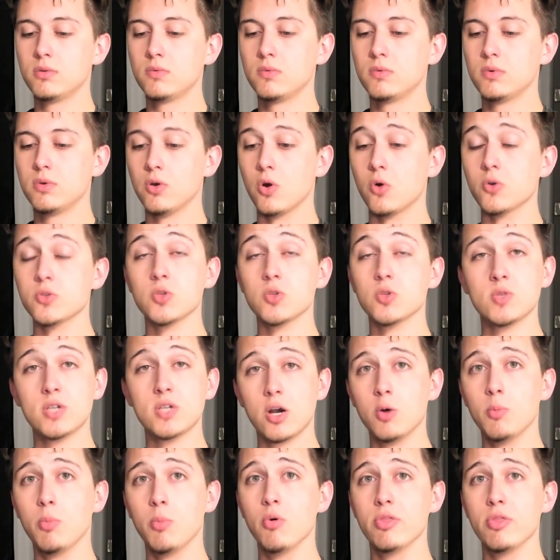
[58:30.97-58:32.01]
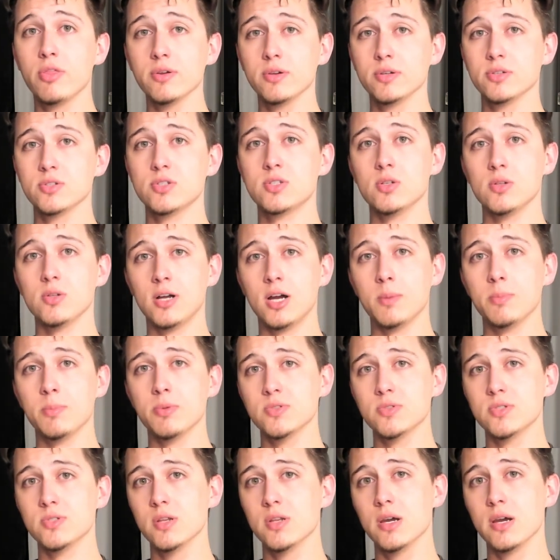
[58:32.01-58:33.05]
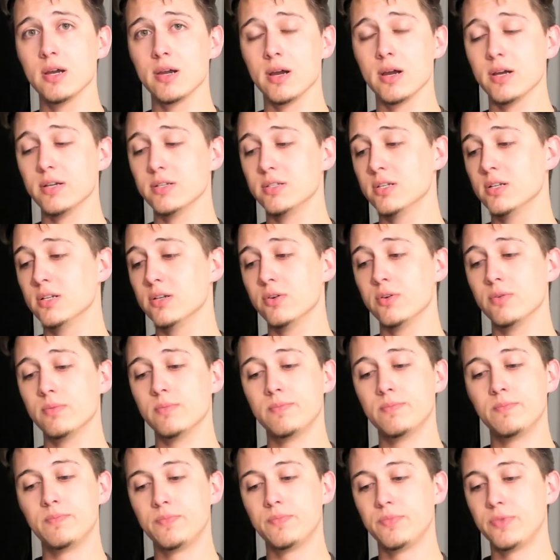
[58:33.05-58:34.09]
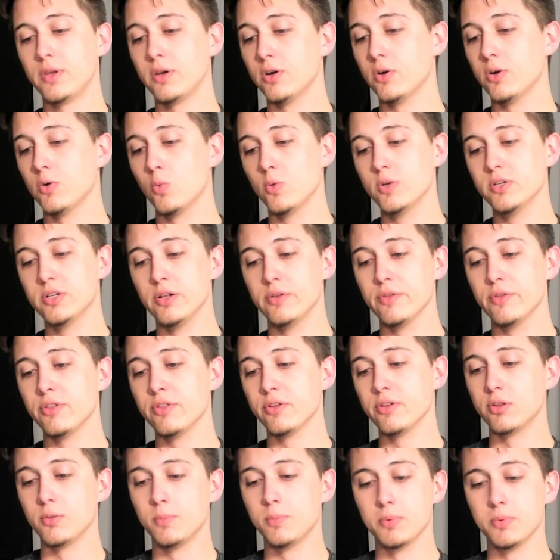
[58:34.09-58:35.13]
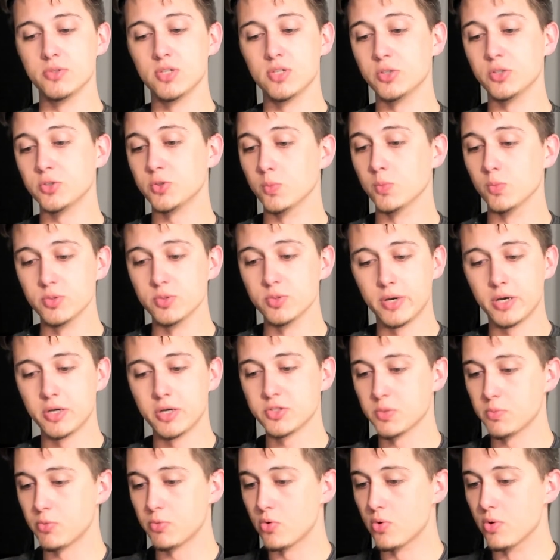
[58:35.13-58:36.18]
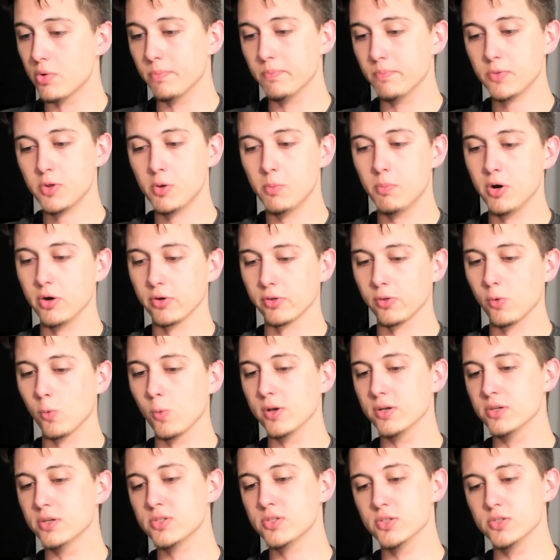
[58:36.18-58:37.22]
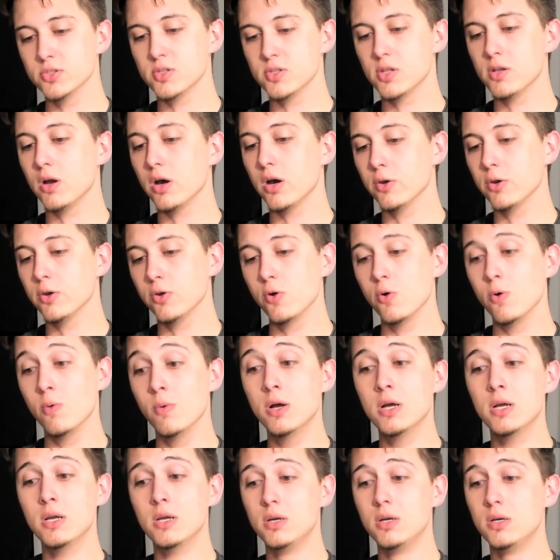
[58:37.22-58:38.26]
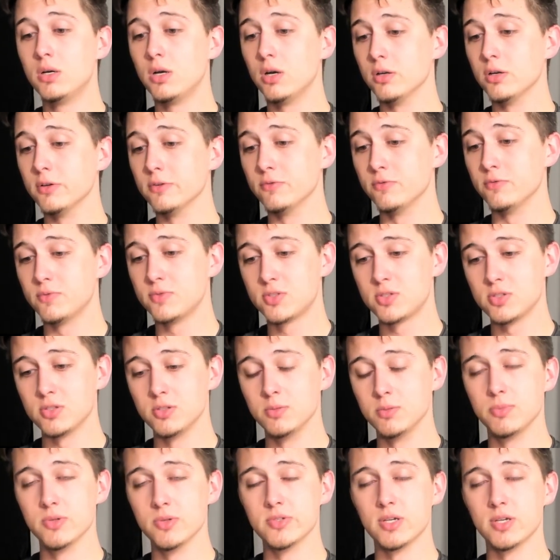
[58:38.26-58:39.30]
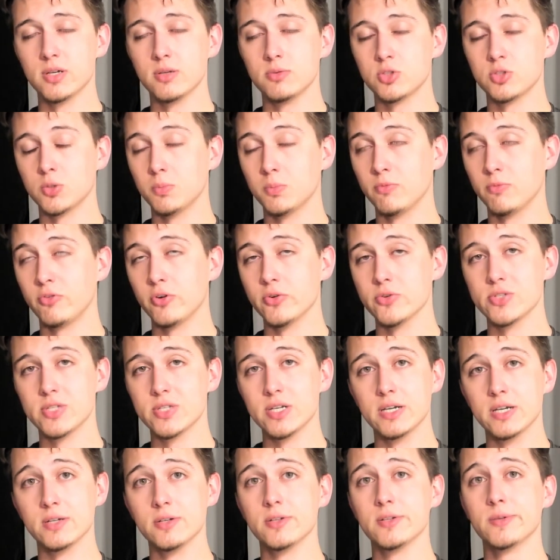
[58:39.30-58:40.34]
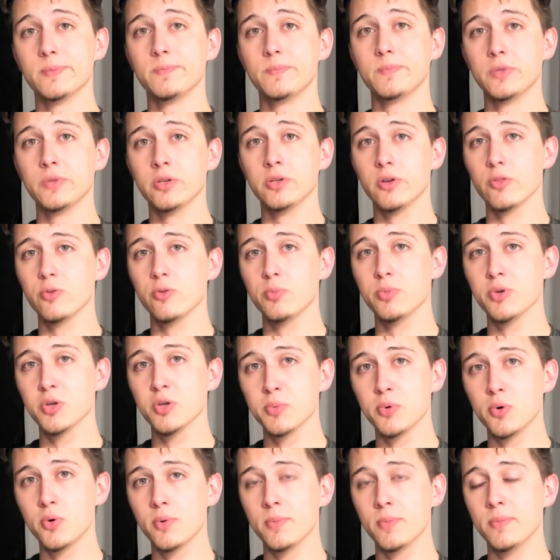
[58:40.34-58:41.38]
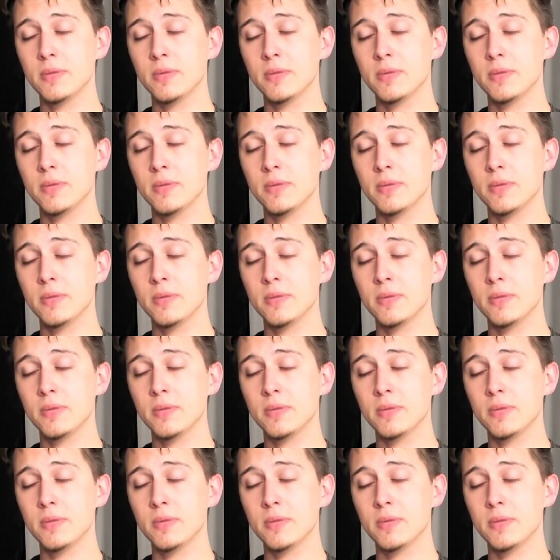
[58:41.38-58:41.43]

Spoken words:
And also terrible things still happen today. We didn't think that possession was possible among the witnesses that I knew. I've seen possession firsthand in other people.